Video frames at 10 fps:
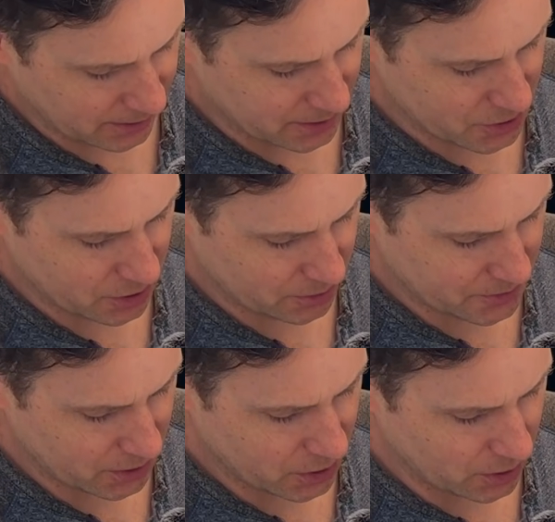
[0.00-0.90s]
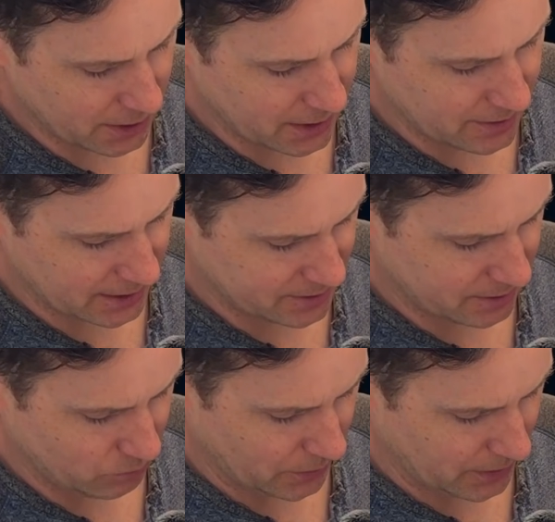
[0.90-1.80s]
additional security. That's
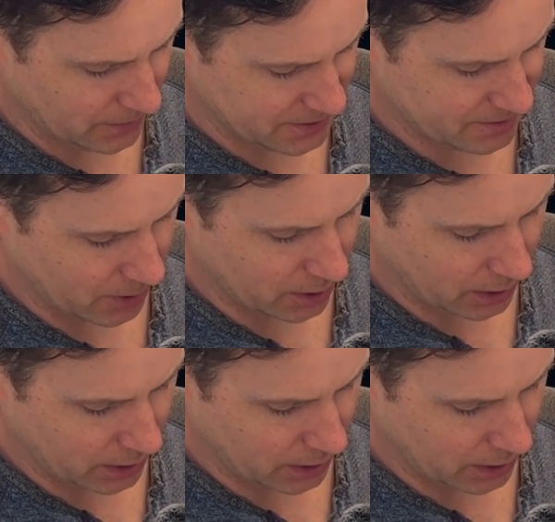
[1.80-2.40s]
within the smart